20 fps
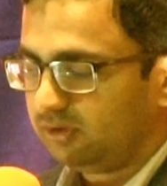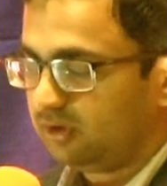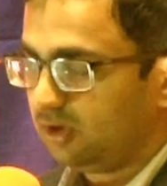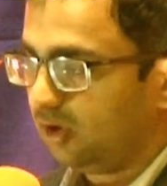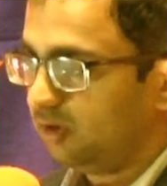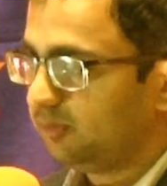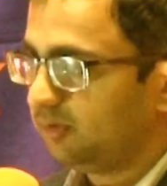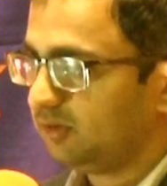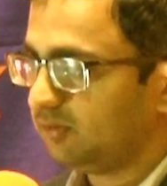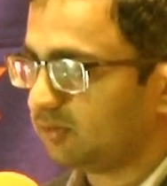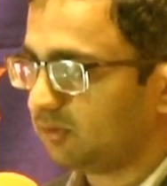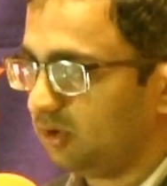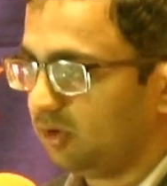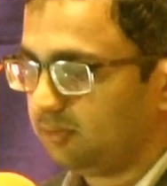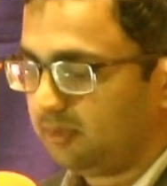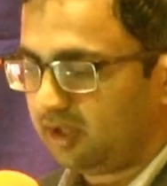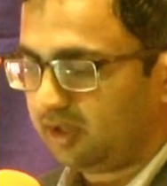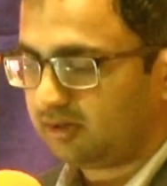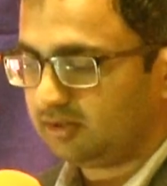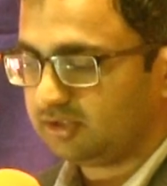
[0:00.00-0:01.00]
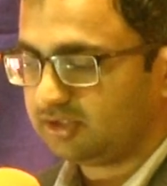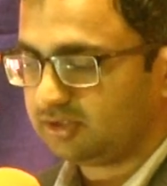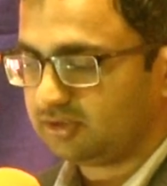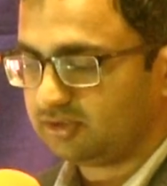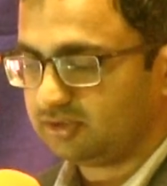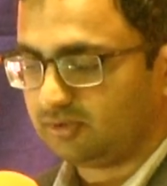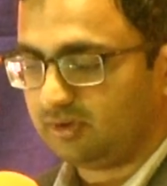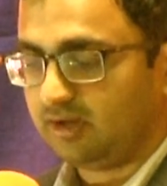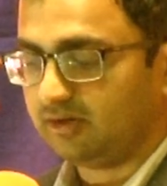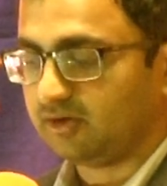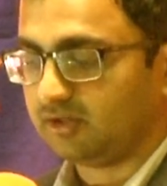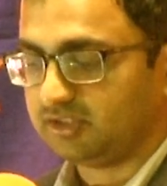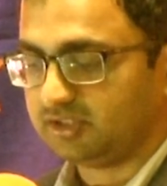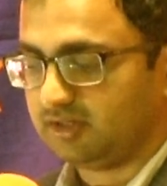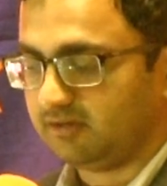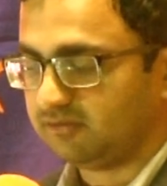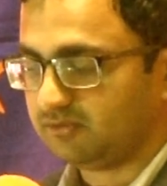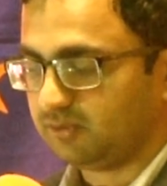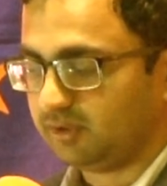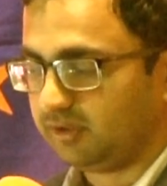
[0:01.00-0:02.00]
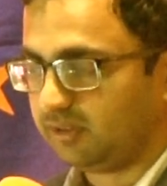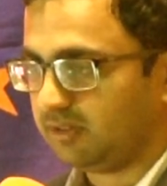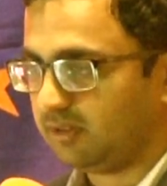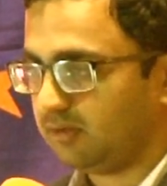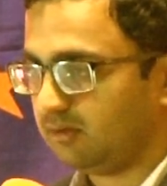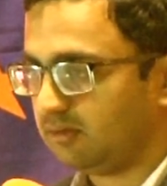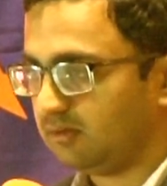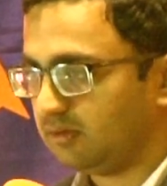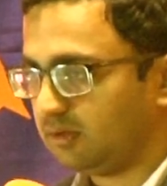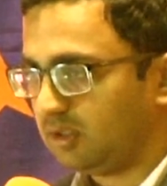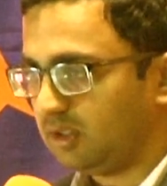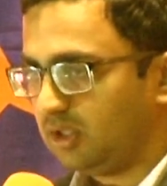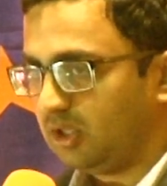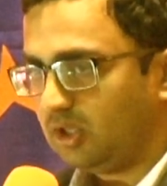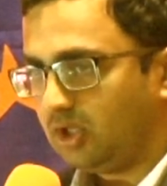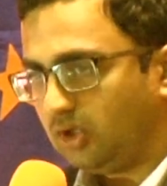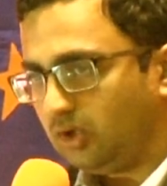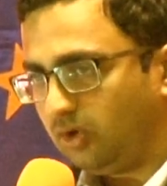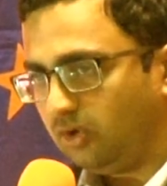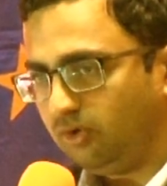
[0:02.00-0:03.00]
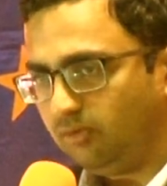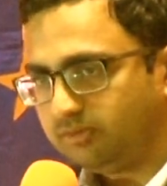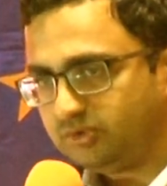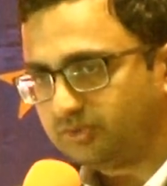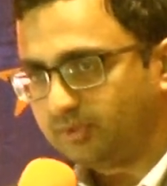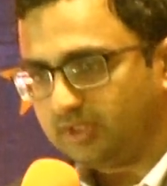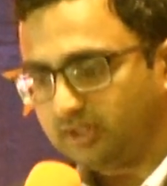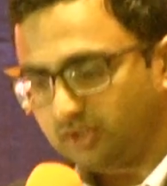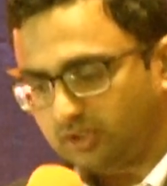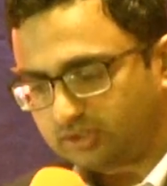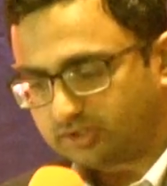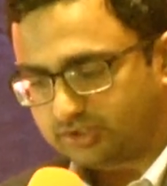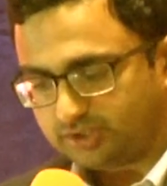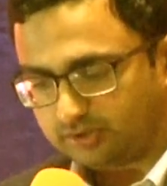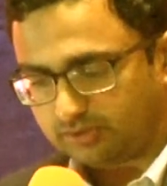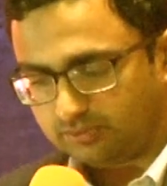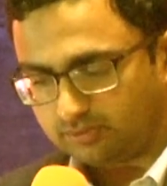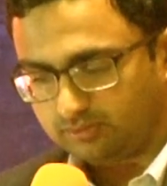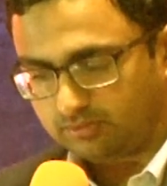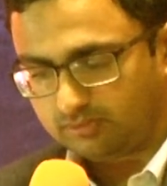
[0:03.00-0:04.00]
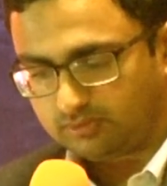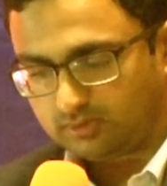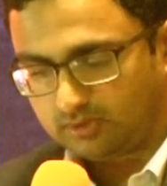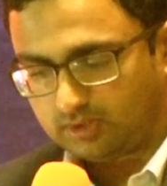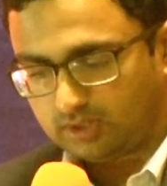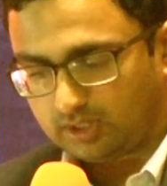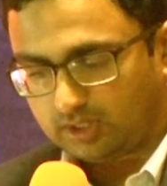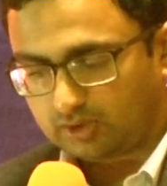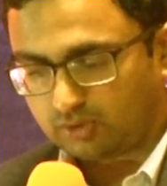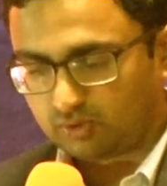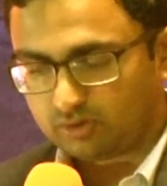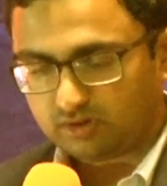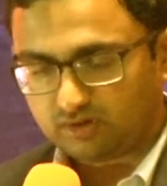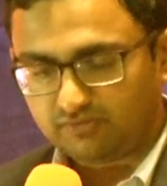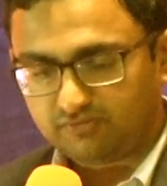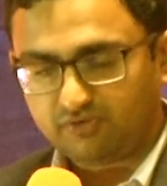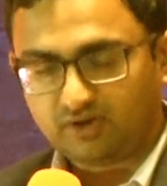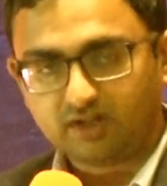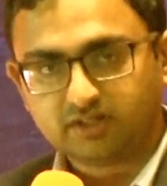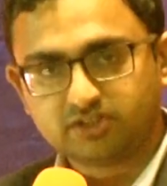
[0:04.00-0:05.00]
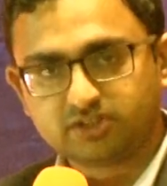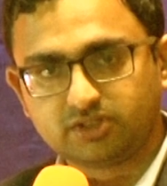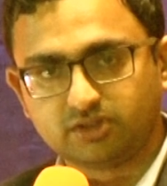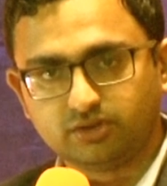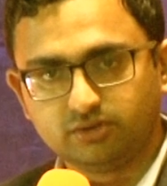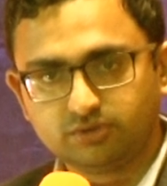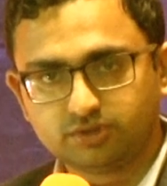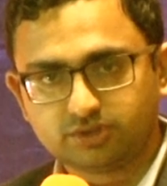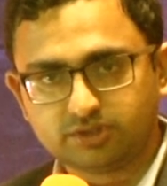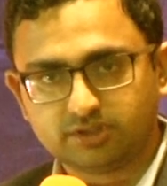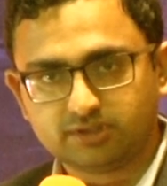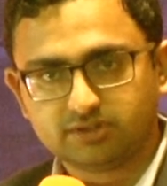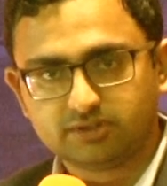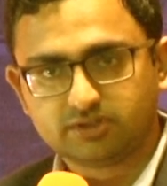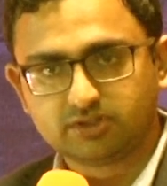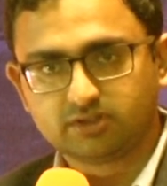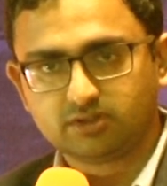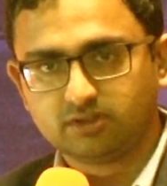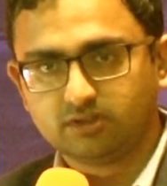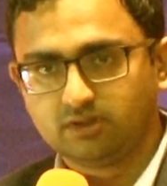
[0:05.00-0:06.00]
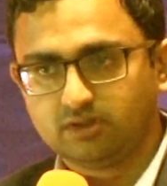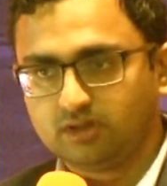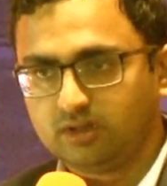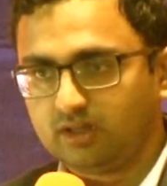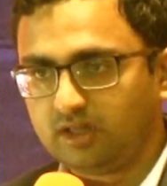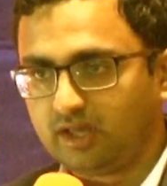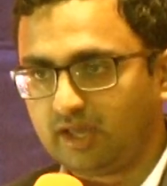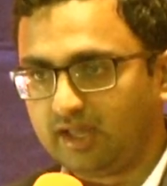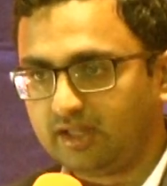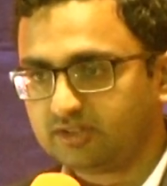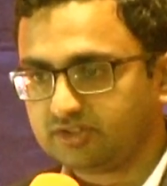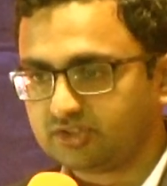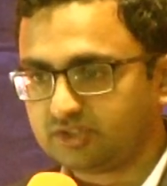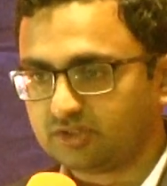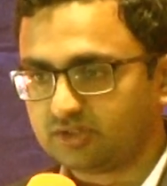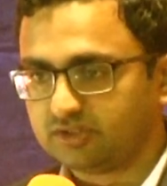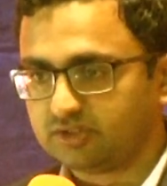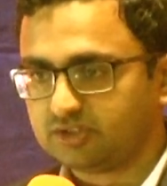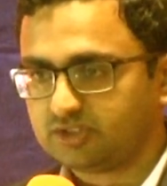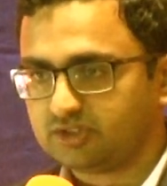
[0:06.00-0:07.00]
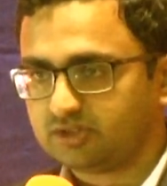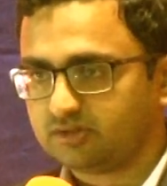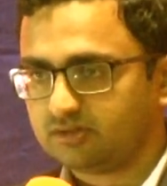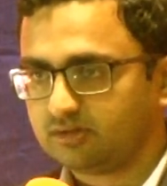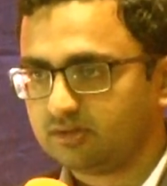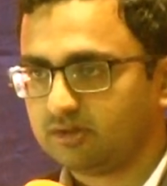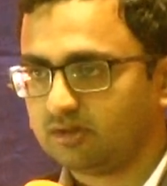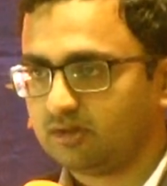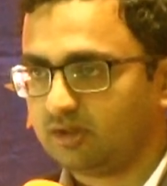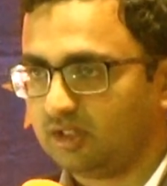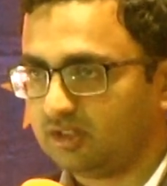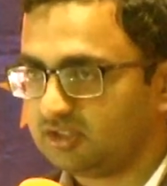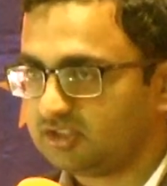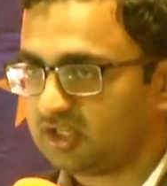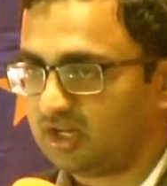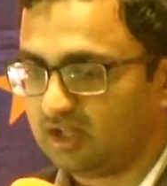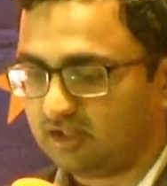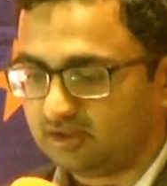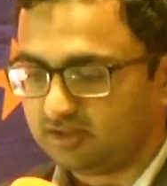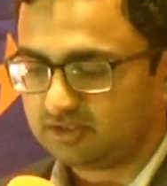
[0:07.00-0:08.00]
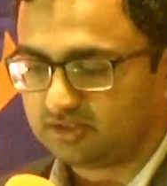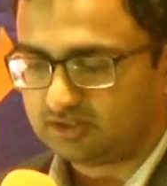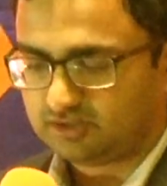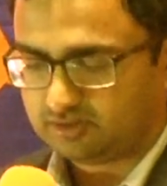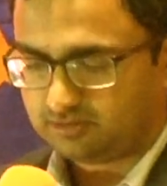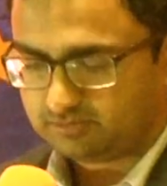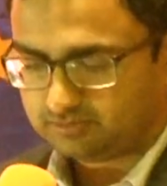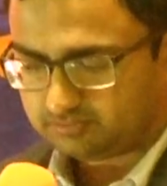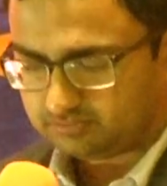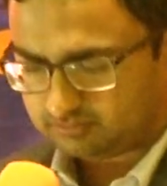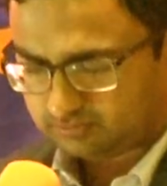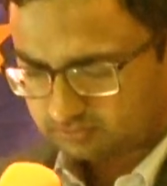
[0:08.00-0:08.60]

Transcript: noble role models to surround ourselves with. Whom do we look to in order to find solutions, answers, and solace?